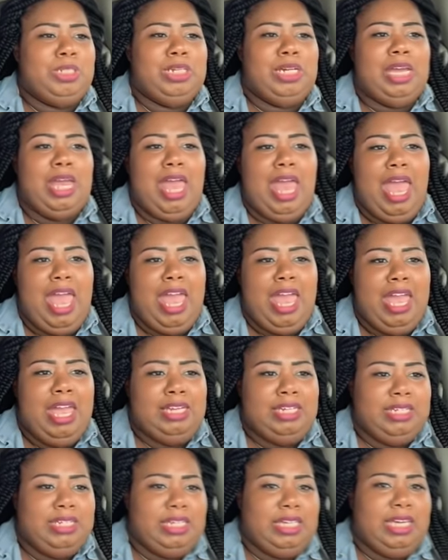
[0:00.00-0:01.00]
We
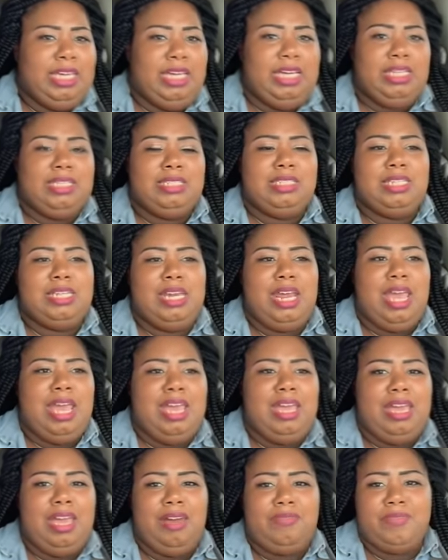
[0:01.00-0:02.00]
ate. The kids that
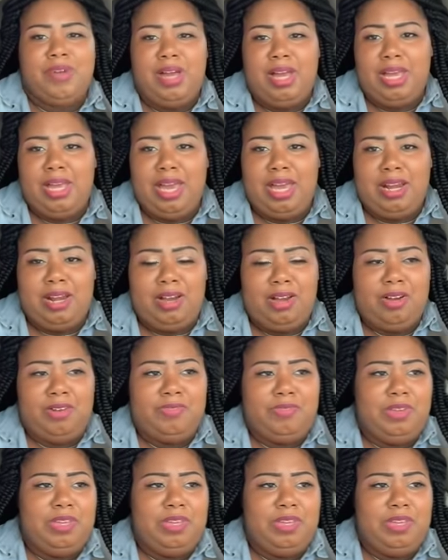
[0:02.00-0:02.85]
ate. Kevon got off.